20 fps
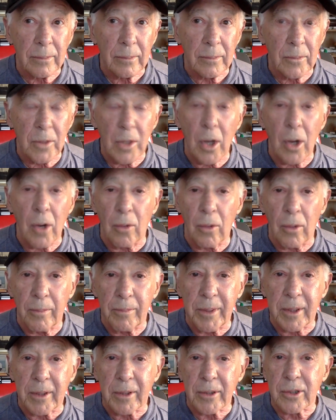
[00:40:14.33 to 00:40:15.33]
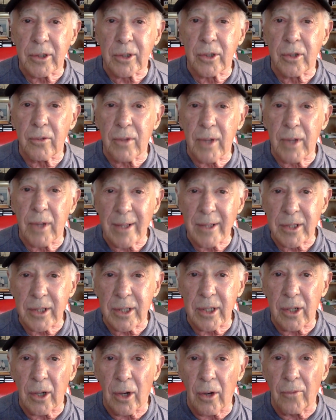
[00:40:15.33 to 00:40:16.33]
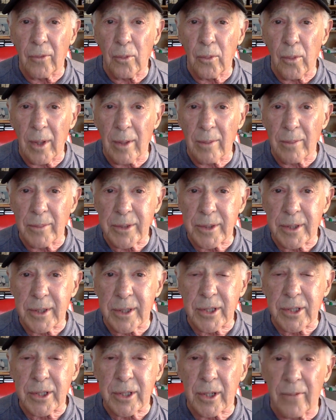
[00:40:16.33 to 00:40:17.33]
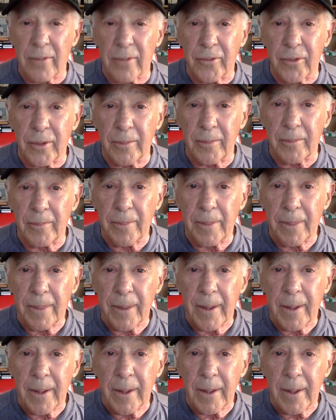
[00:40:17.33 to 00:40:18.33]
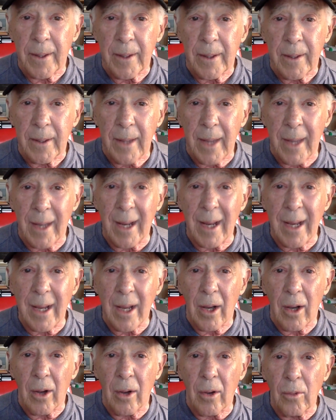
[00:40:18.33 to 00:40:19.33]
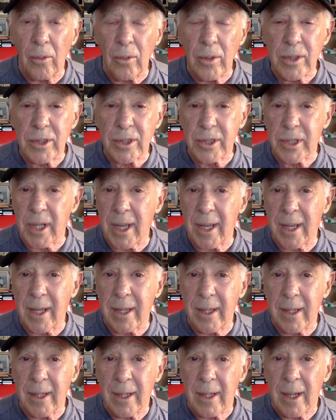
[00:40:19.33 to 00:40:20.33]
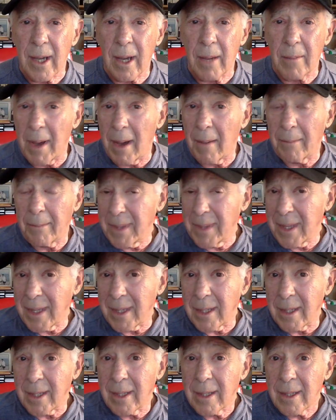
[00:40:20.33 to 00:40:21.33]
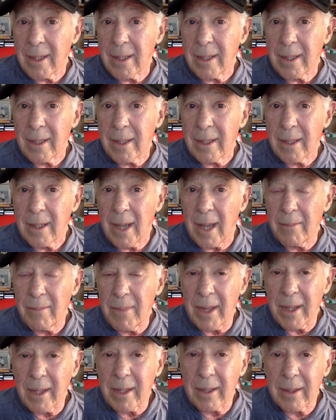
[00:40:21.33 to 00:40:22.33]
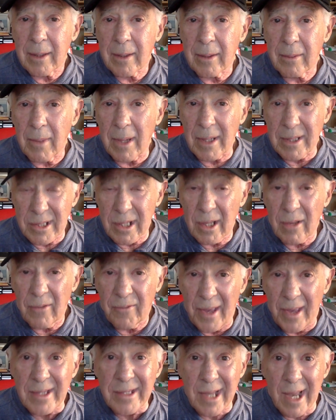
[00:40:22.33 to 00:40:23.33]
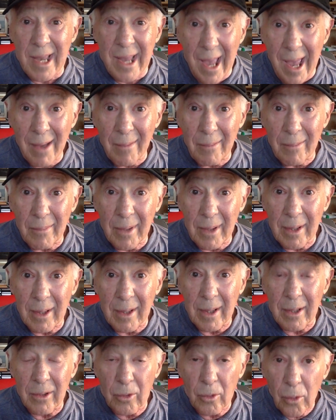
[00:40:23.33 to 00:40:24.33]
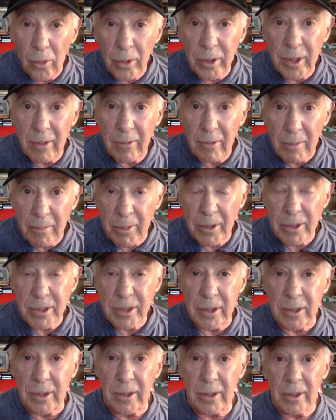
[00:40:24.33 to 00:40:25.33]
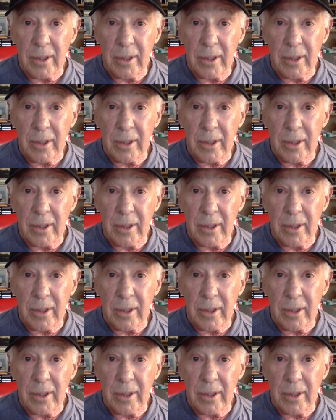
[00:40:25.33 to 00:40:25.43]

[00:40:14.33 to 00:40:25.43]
No, because the curiosity overwhelms the discomfort. And I always say about me, I make myself as I am, an ordinary person.